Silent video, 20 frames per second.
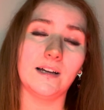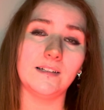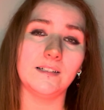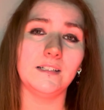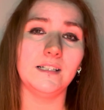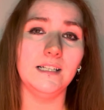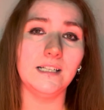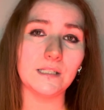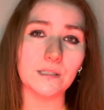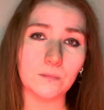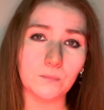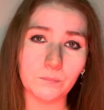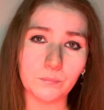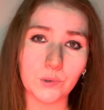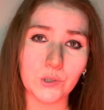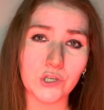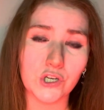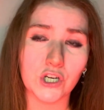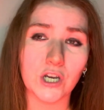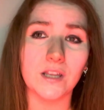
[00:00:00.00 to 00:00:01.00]
a decent
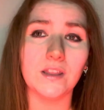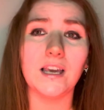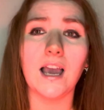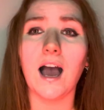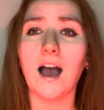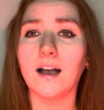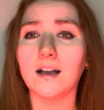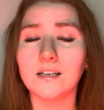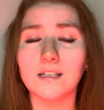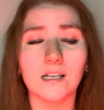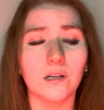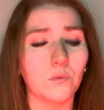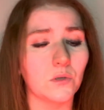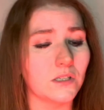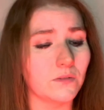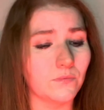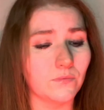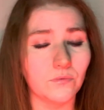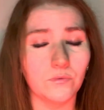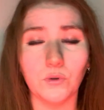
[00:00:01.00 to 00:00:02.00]
budget. The acting was
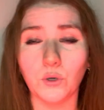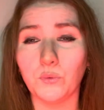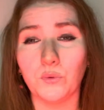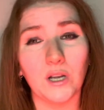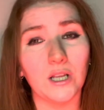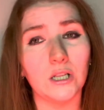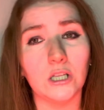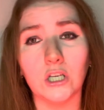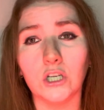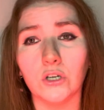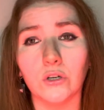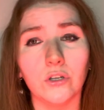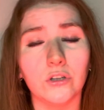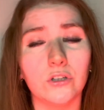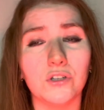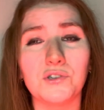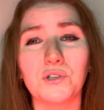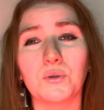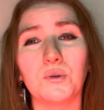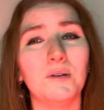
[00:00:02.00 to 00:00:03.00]
really good.
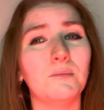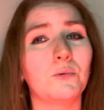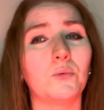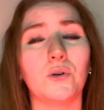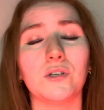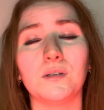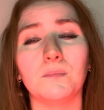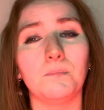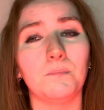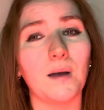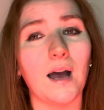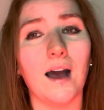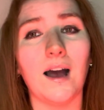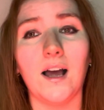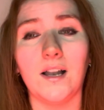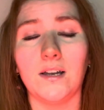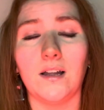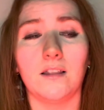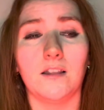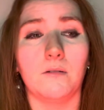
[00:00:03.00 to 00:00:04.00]
The script wasn't
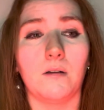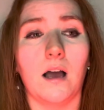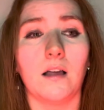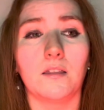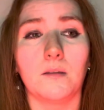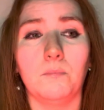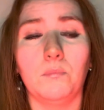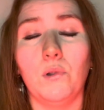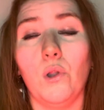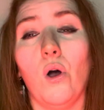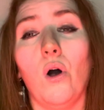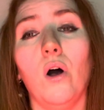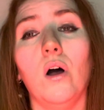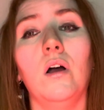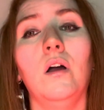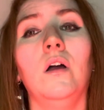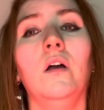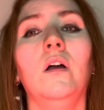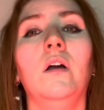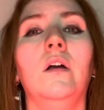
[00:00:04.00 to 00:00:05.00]
bad, and the plot
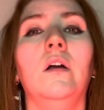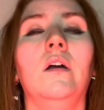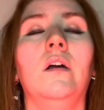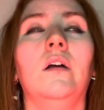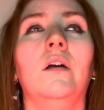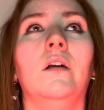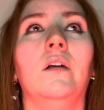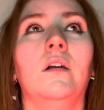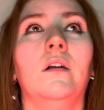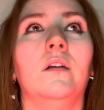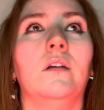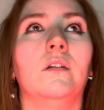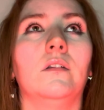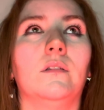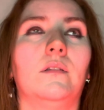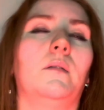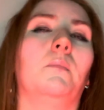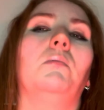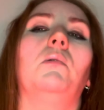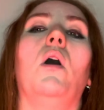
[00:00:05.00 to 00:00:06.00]

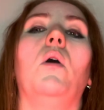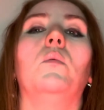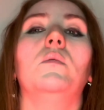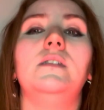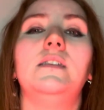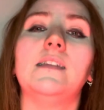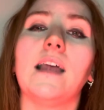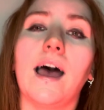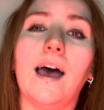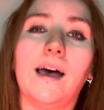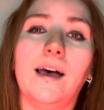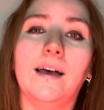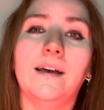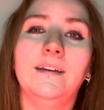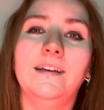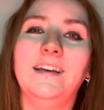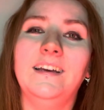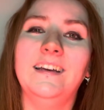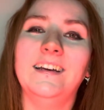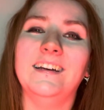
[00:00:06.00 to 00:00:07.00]
was there.
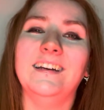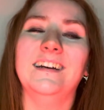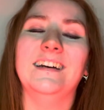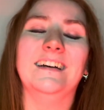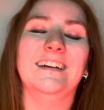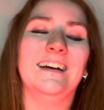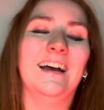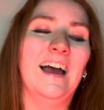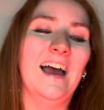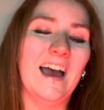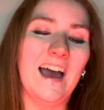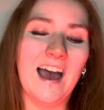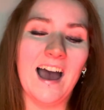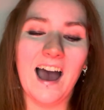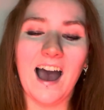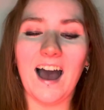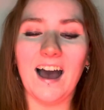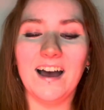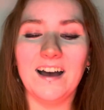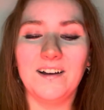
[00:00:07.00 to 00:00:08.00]
But
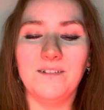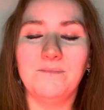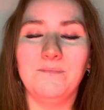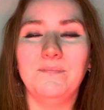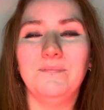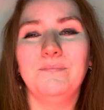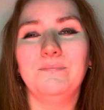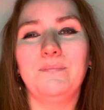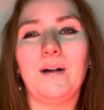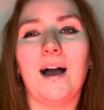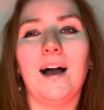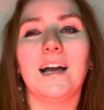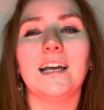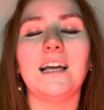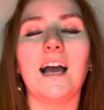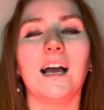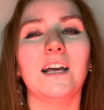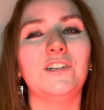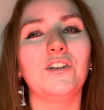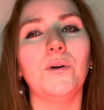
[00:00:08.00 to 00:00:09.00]

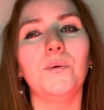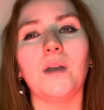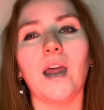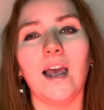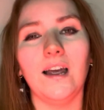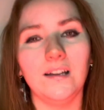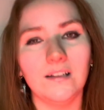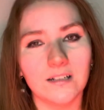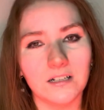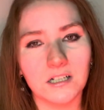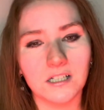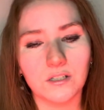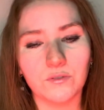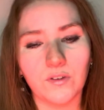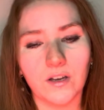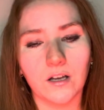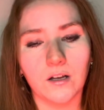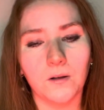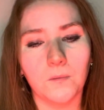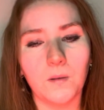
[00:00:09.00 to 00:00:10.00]
I don't hate this
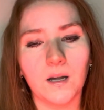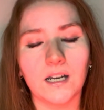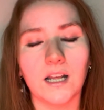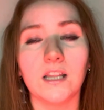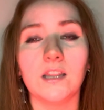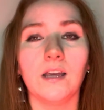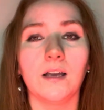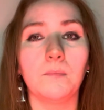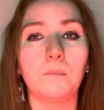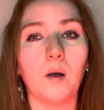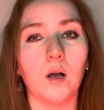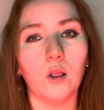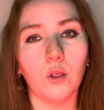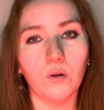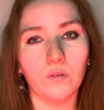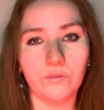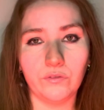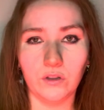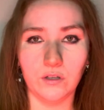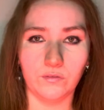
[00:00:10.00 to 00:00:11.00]
film, and I think my
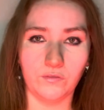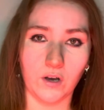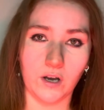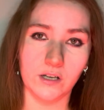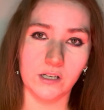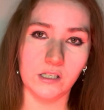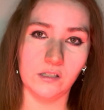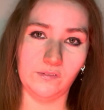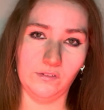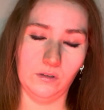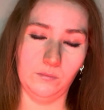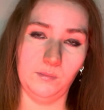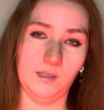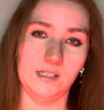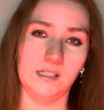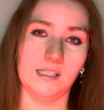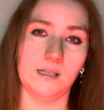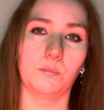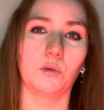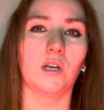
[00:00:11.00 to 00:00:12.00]
love for the first film
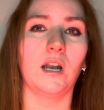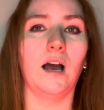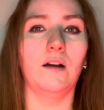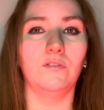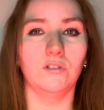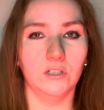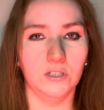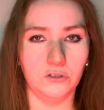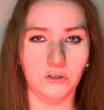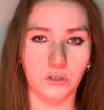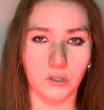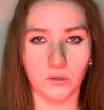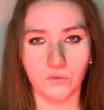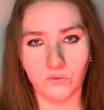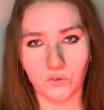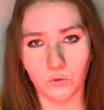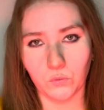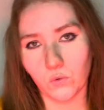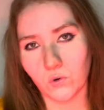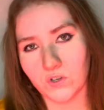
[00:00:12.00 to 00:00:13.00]
means I'm going to have a little love
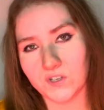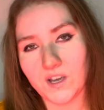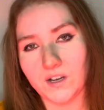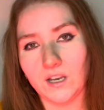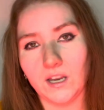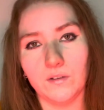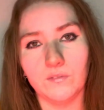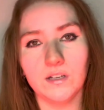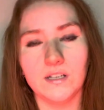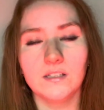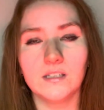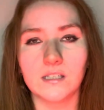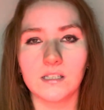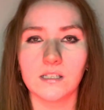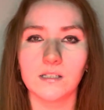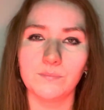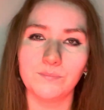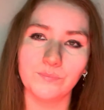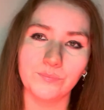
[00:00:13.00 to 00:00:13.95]
towards any of its